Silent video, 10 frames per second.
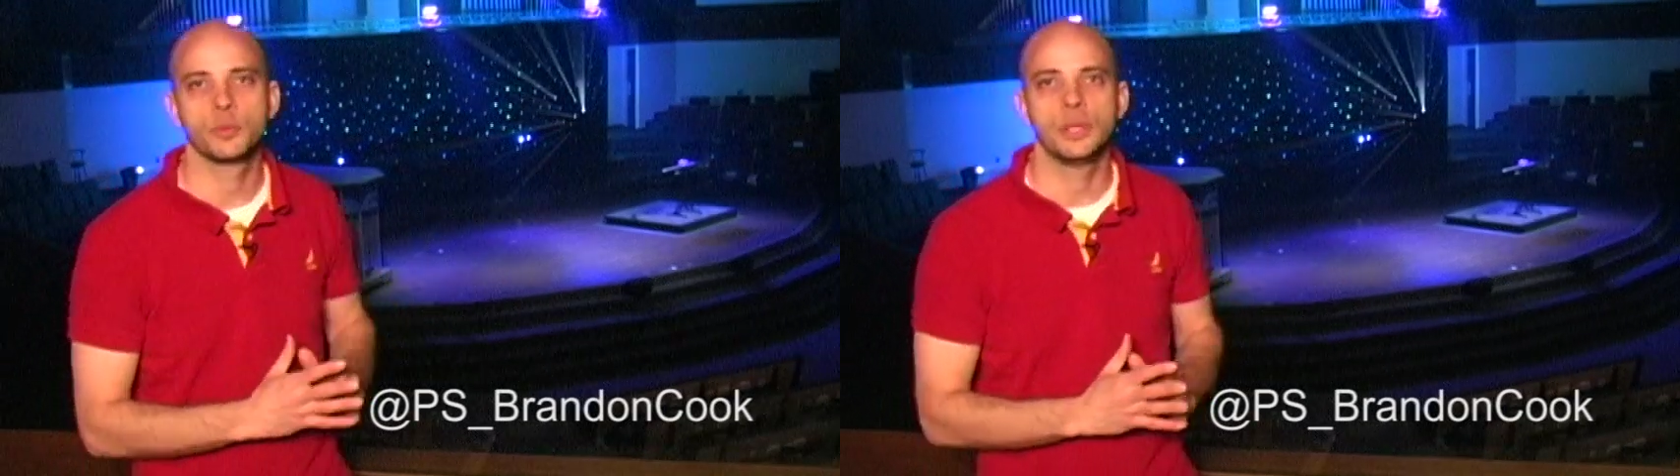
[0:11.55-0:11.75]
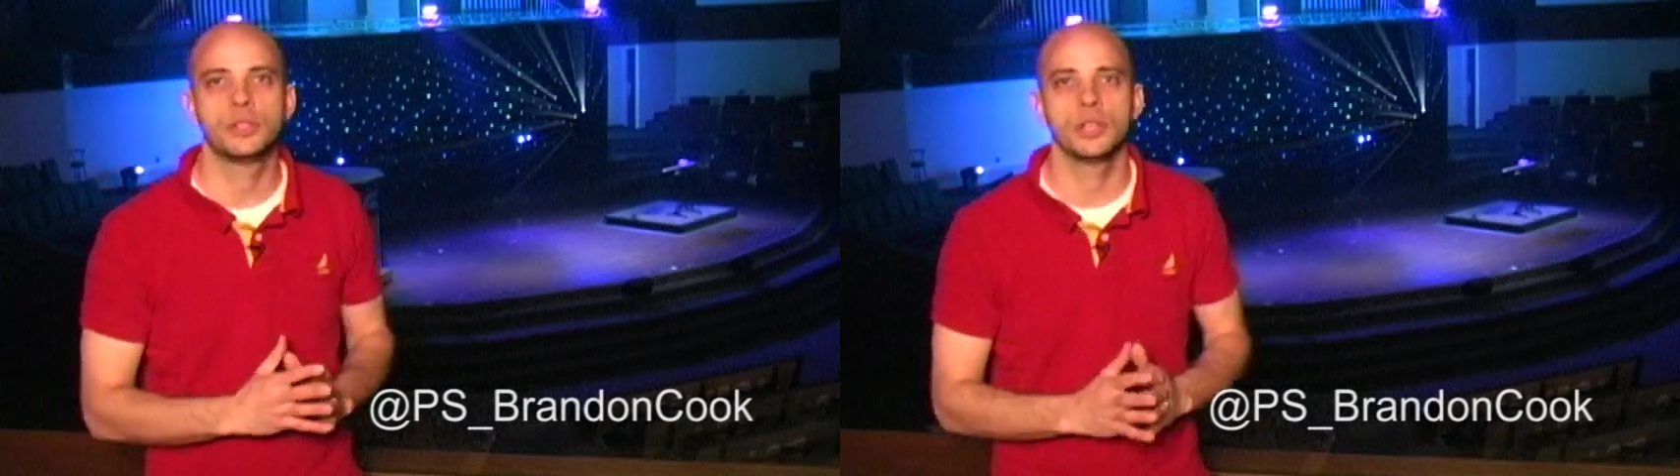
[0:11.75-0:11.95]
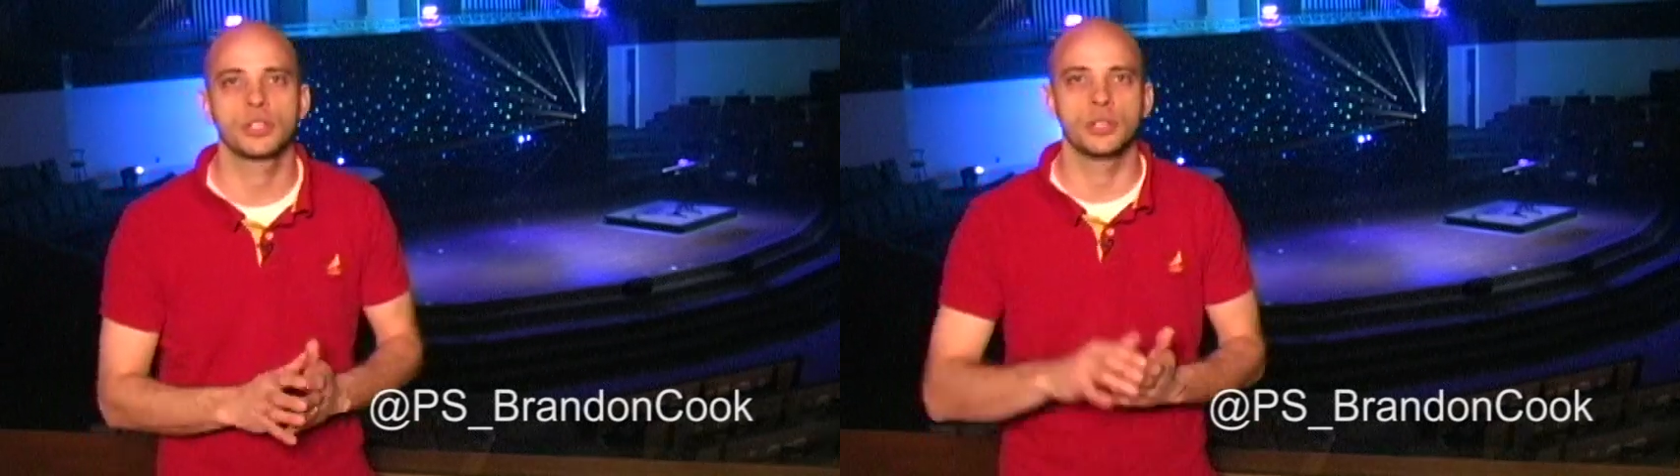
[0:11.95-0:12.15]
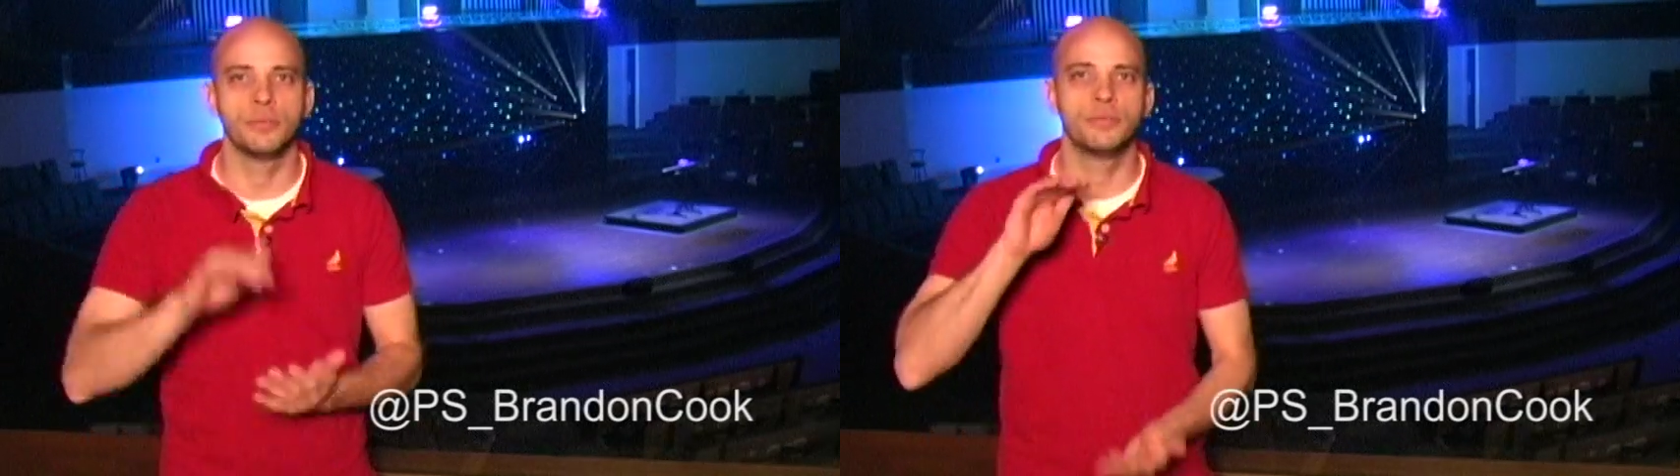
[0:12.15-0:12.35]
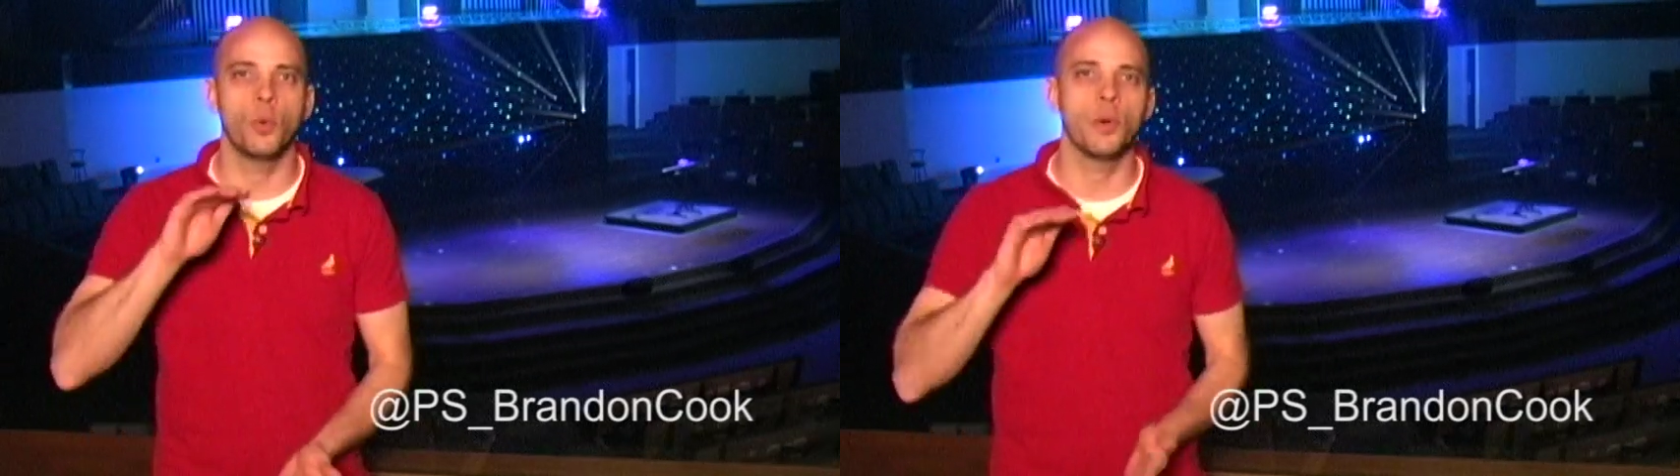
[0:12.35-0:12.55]
we took some
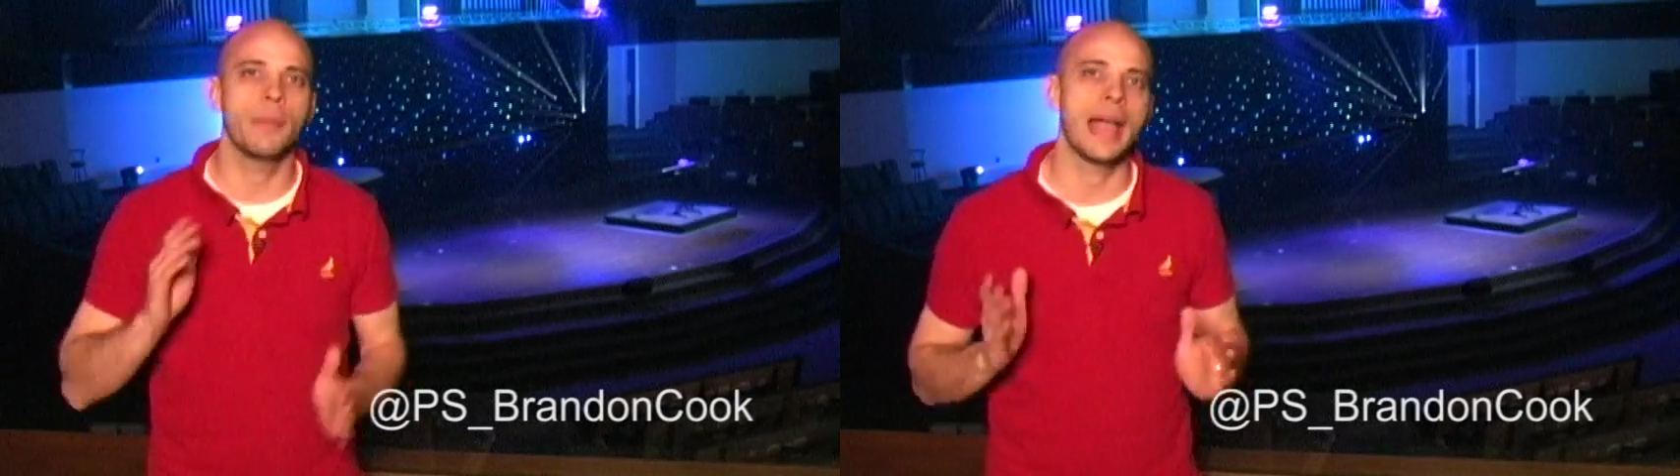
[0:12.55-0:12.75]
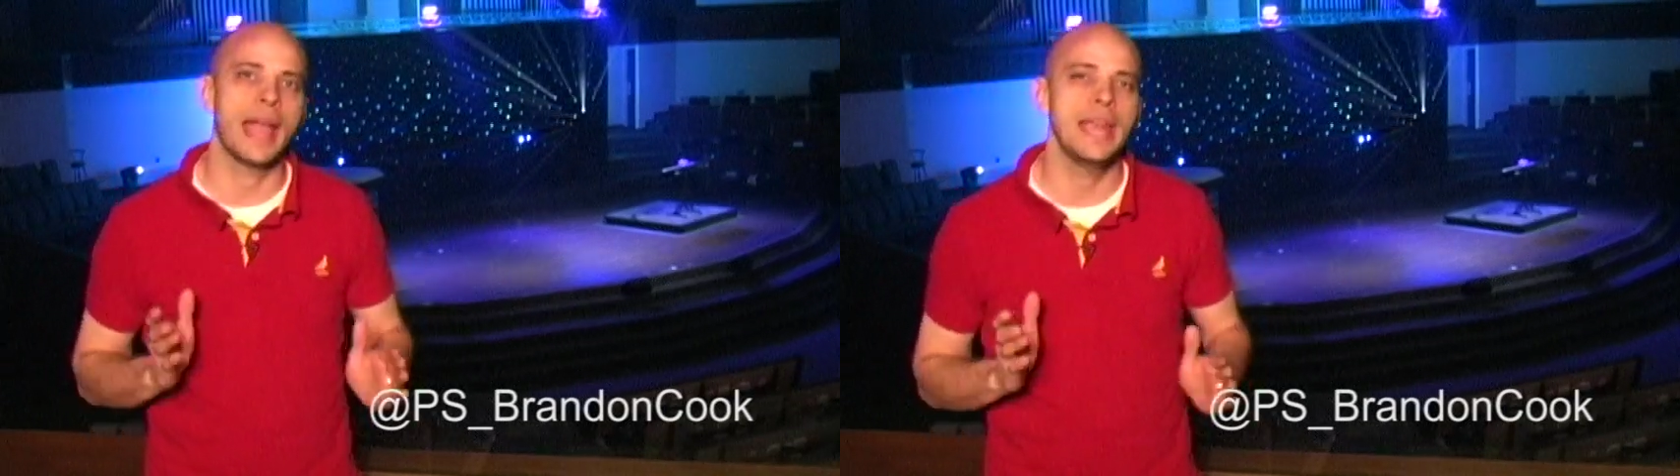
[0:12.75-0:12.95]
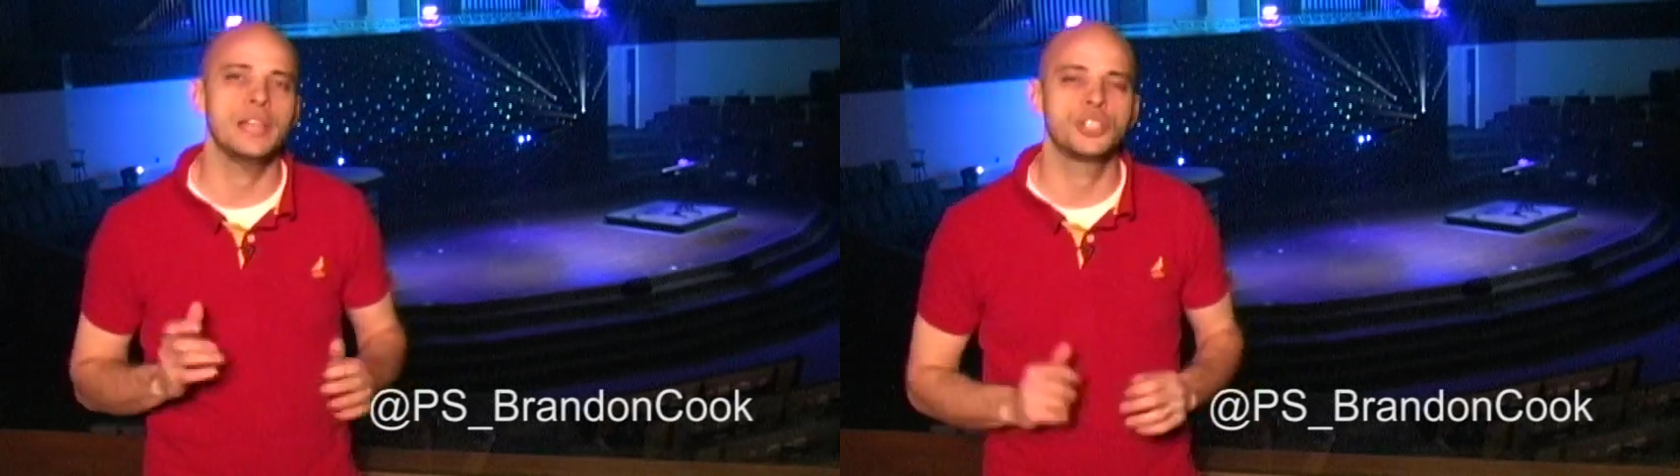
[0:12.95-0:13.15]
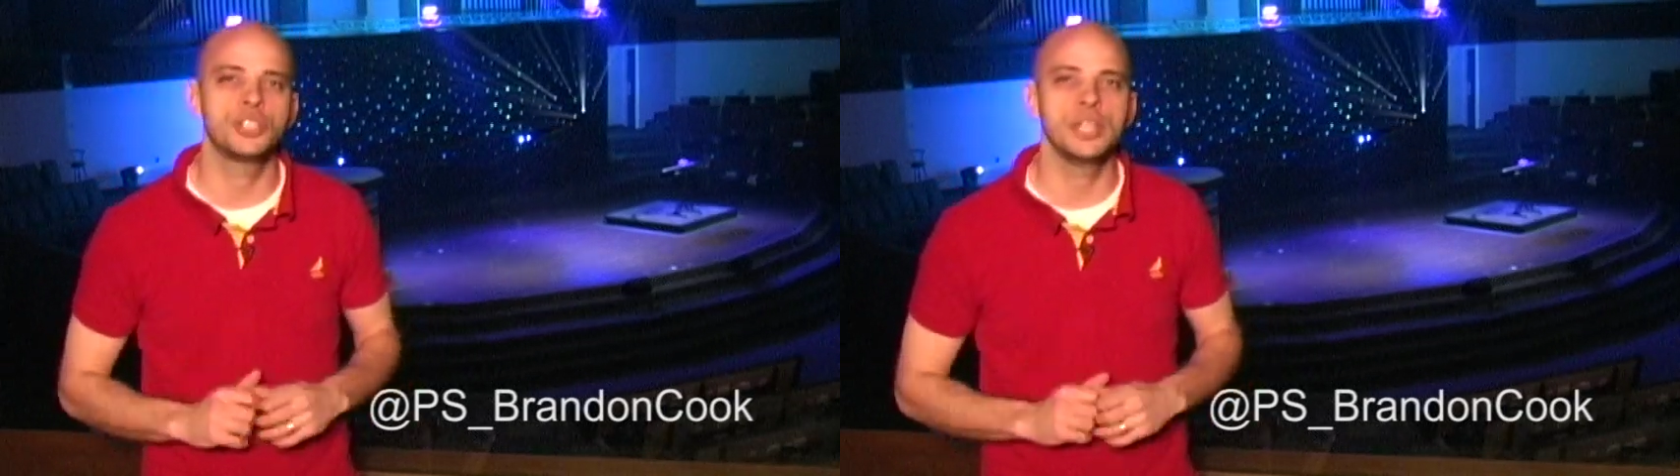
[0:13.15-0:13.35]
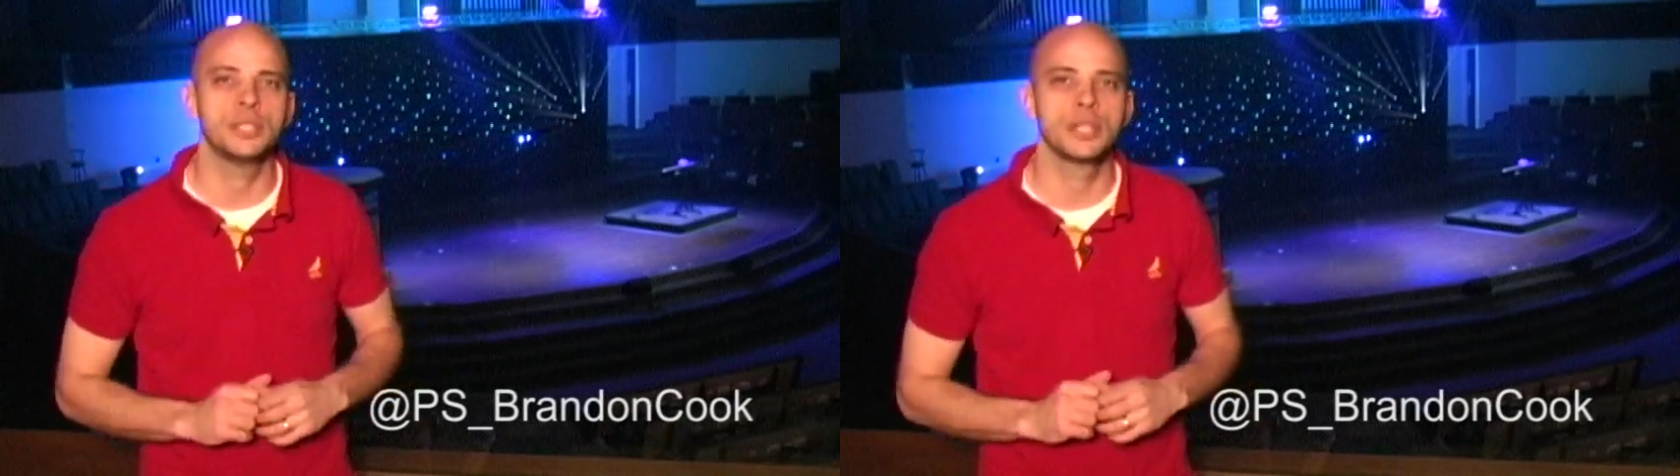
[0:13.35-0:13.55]
4x8
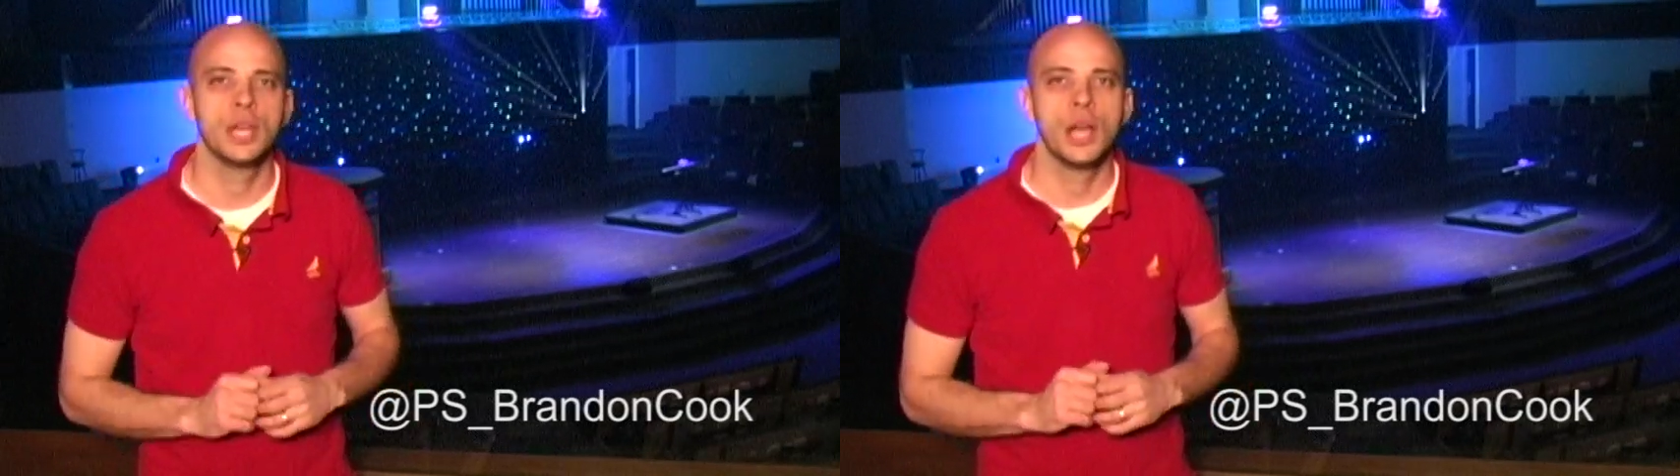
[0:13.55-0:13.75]
sheets